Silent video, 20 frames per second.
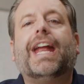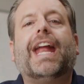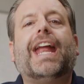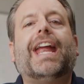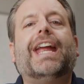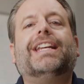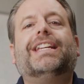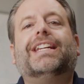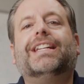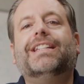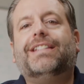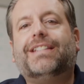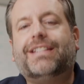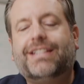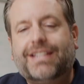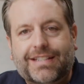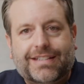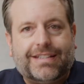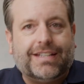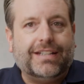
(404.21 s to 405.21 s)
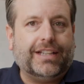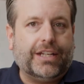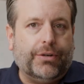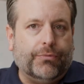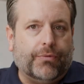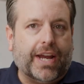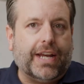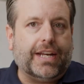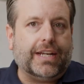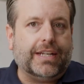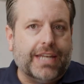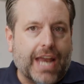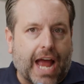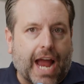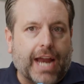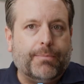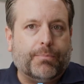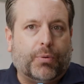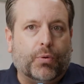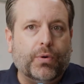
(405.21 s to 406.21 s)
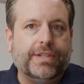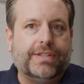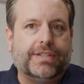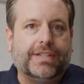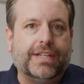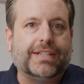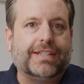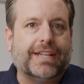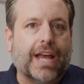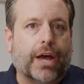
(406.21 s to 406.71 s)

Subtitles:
and consistently rated 9.6